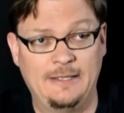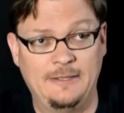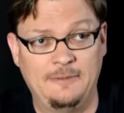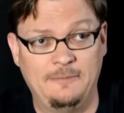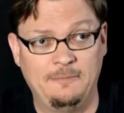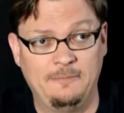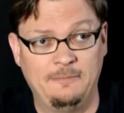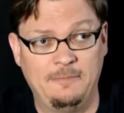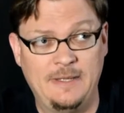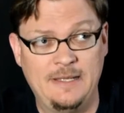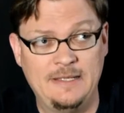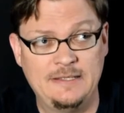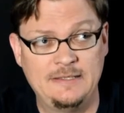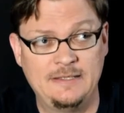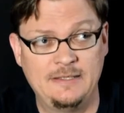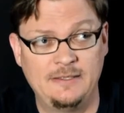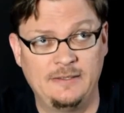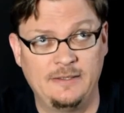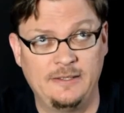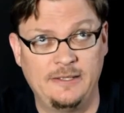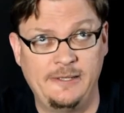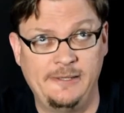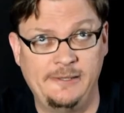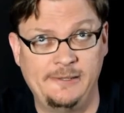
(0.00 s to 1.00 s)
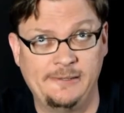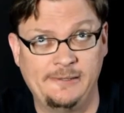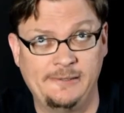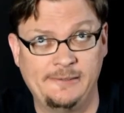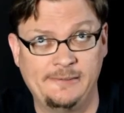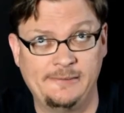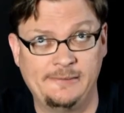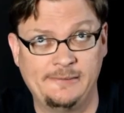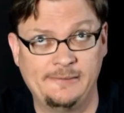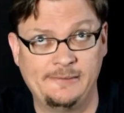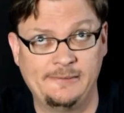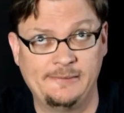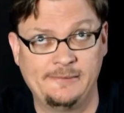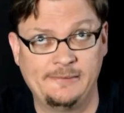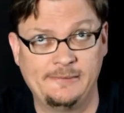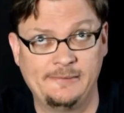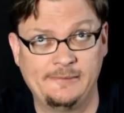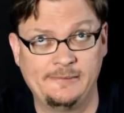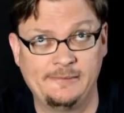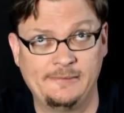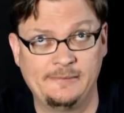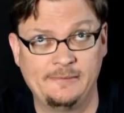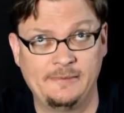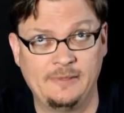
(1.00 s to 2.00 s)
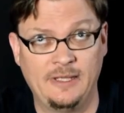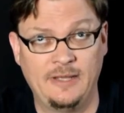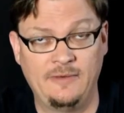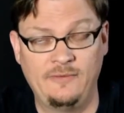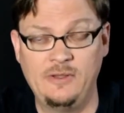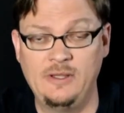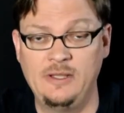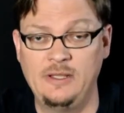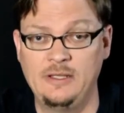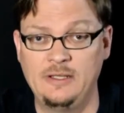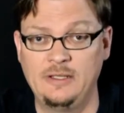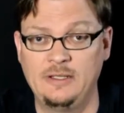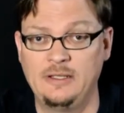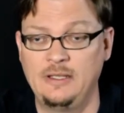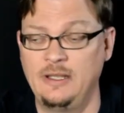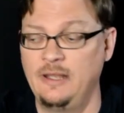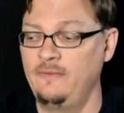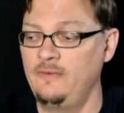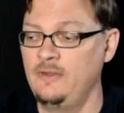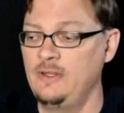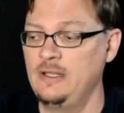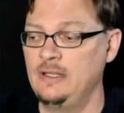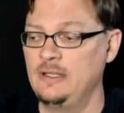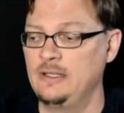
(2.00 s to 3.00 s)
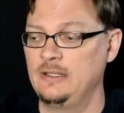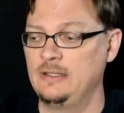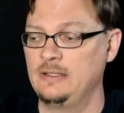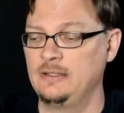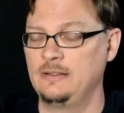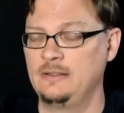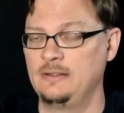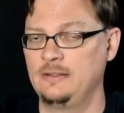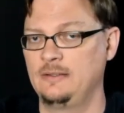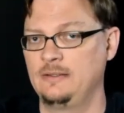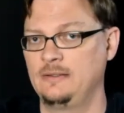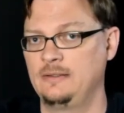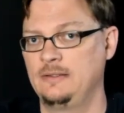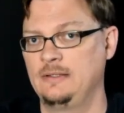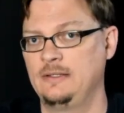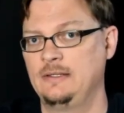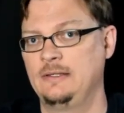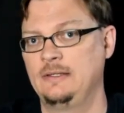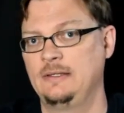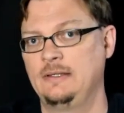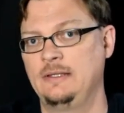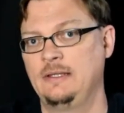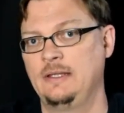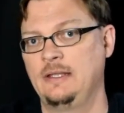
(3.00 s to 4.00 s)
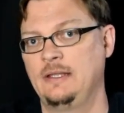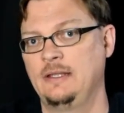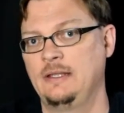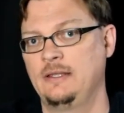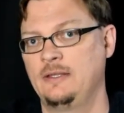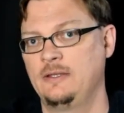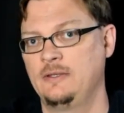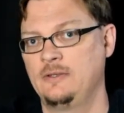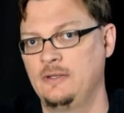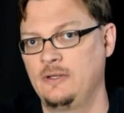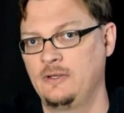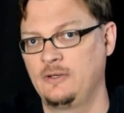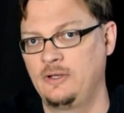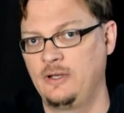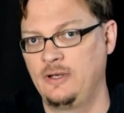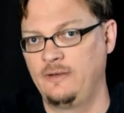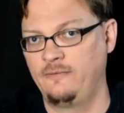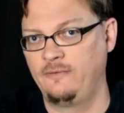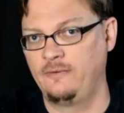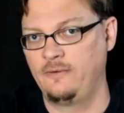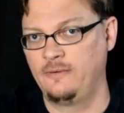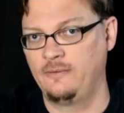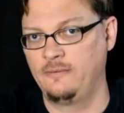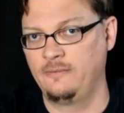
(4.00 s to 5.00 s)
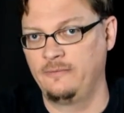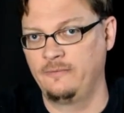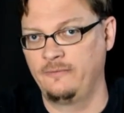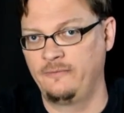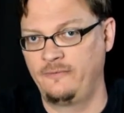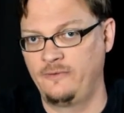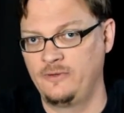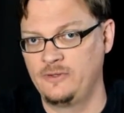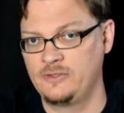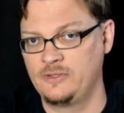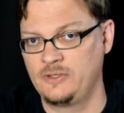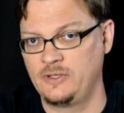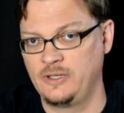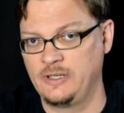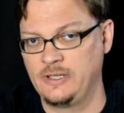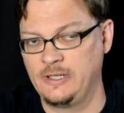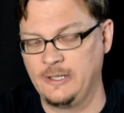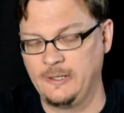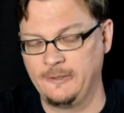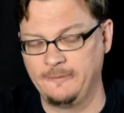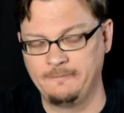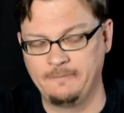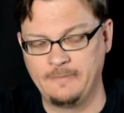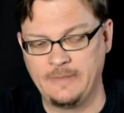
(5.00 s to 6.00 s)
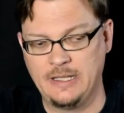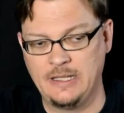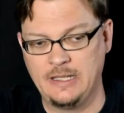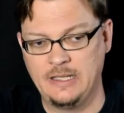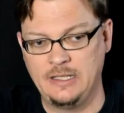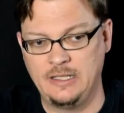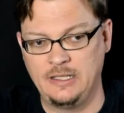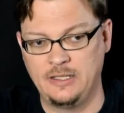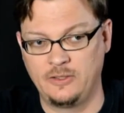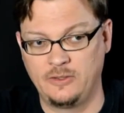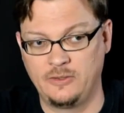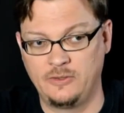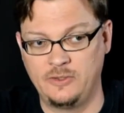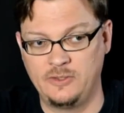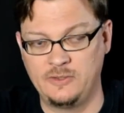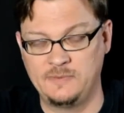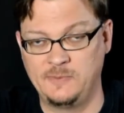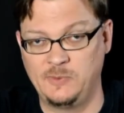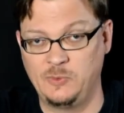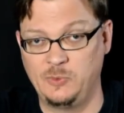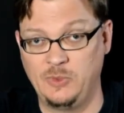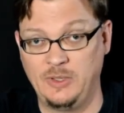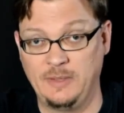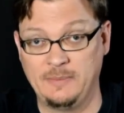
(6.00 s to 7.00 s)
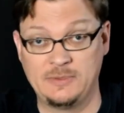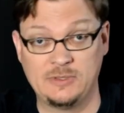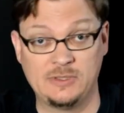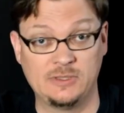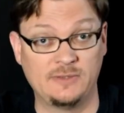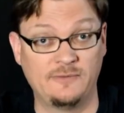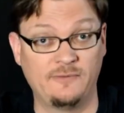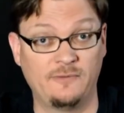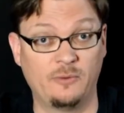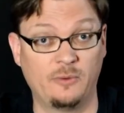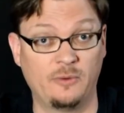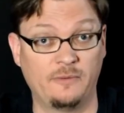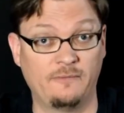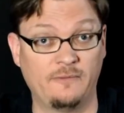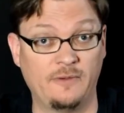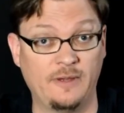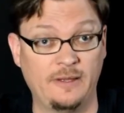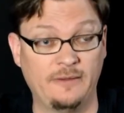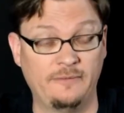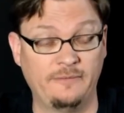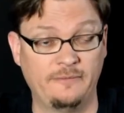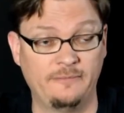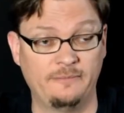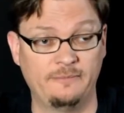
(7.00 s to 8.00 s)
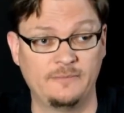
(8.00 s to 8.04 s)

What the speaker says: basically everything in the Doctor Aphra first arc here, it occurs between episodes 4 and 5.